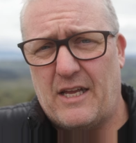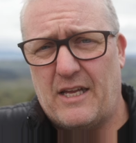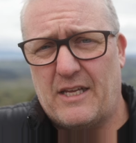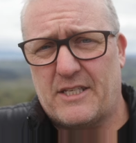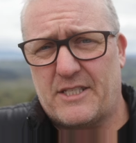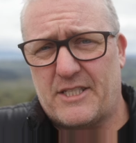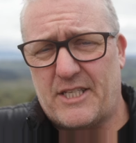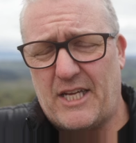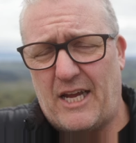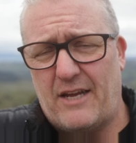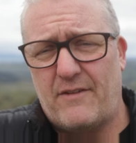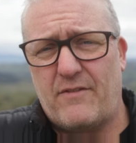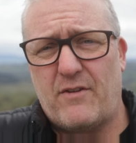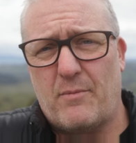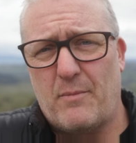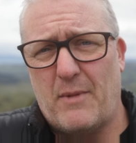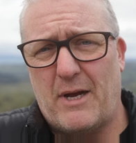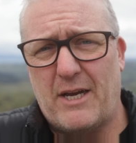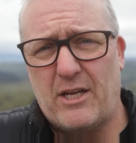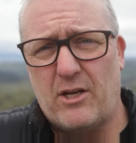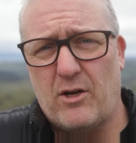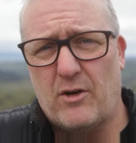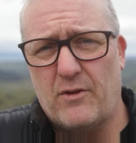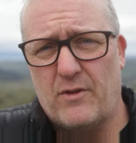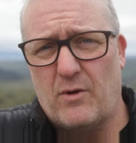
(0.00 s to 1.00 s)
Save your
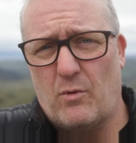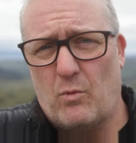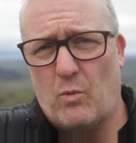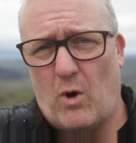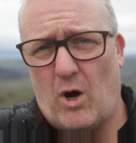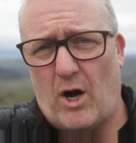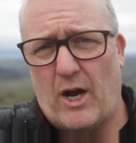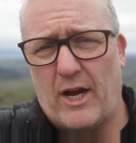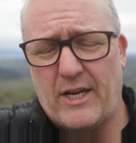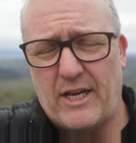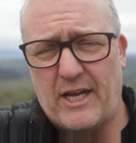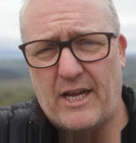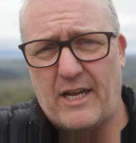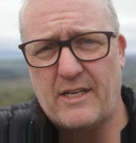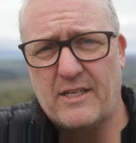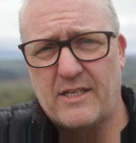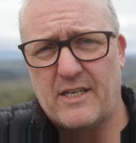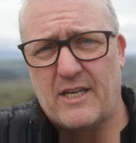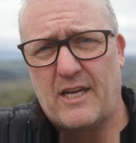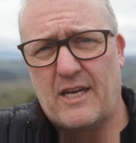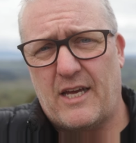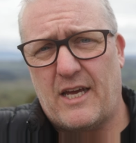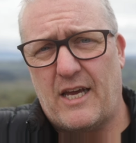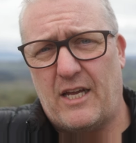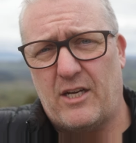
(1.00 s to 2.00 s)
money on the wide end